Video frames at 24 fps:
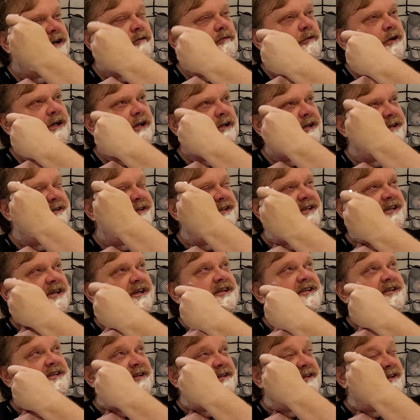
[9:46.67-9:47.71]
quickly that
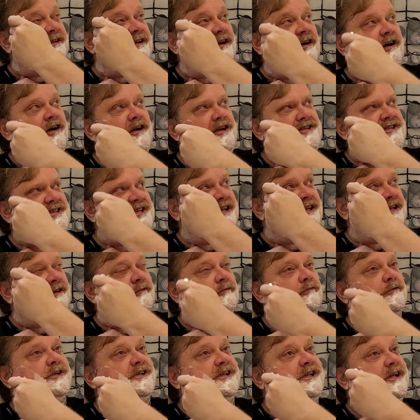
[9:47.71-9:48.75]
content
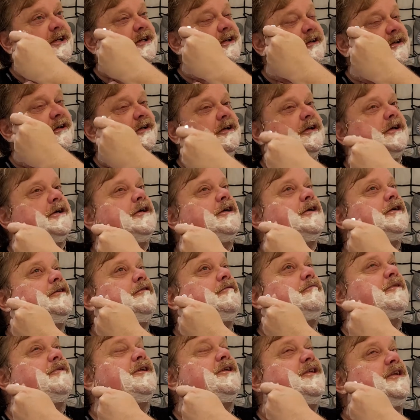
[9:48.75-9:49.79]
would get
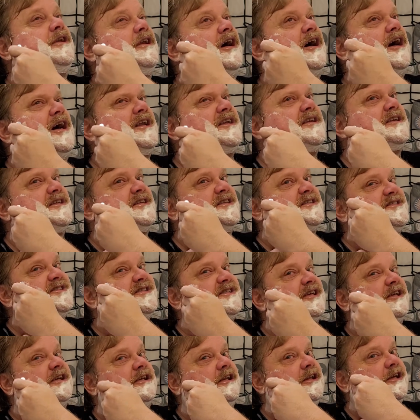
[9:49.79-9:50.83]

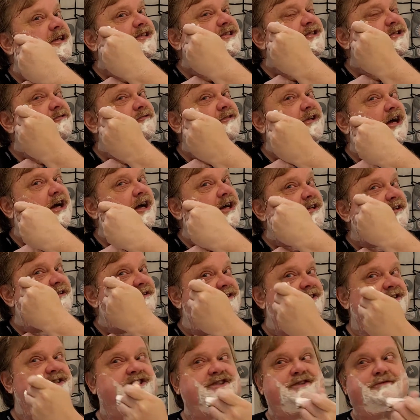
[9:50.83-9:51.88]
monotonous unless you got
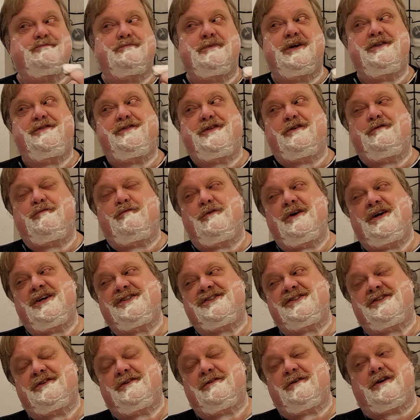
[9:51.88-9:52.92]
Smith &
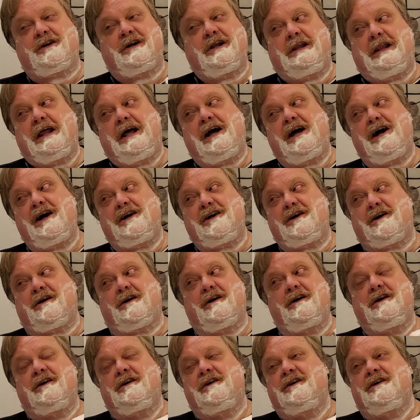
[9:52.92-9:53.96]
Wesson or Glock
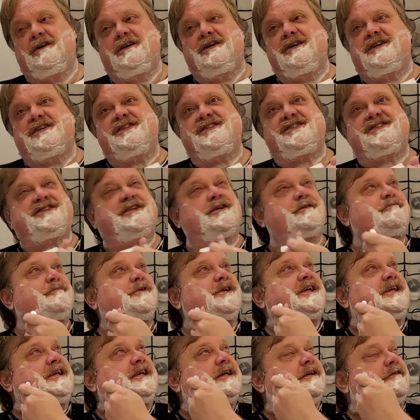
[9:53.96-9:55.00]
or
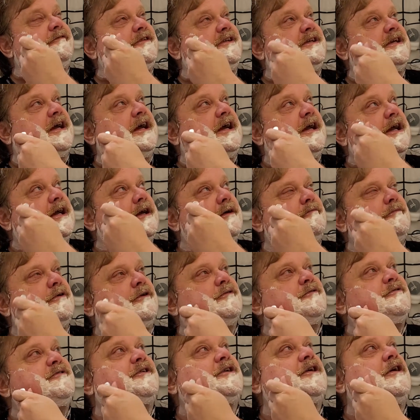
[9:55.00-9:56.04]
somebody giving you
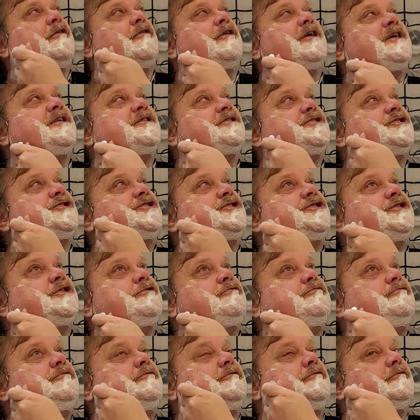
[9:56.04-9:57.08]
ammo to go out and
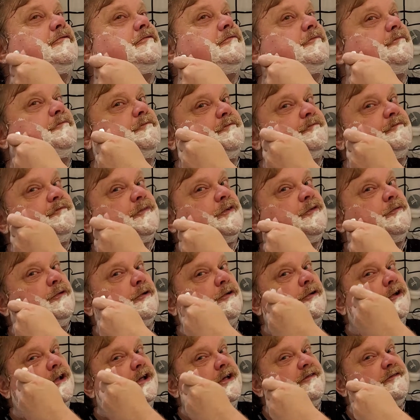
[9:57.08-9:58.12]
shoot. And
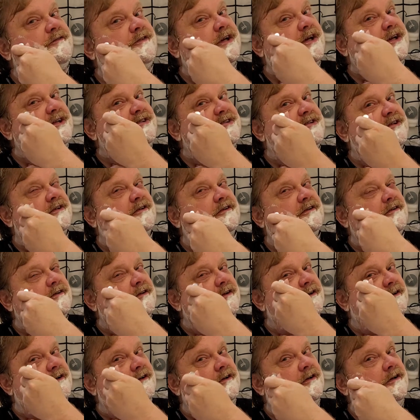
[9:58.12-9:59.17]
we'll leave that to
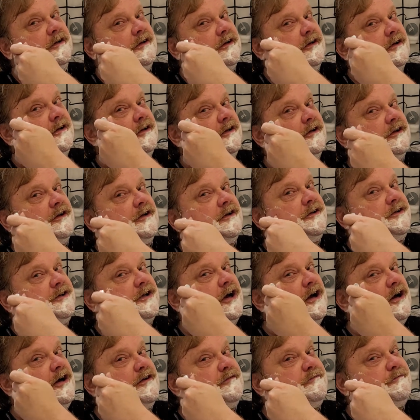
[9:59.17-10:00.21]

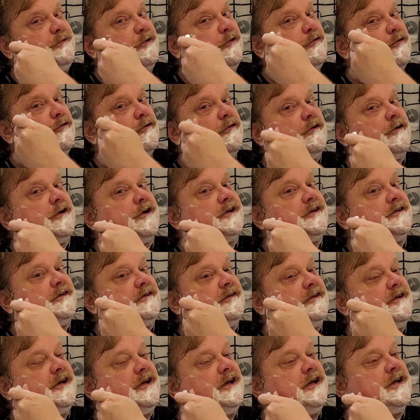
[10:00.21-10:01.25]
Don Porter and
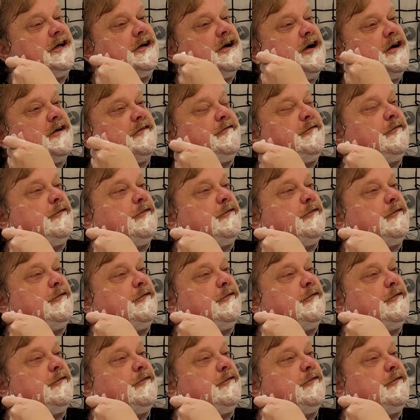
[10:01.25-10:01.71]
Hickok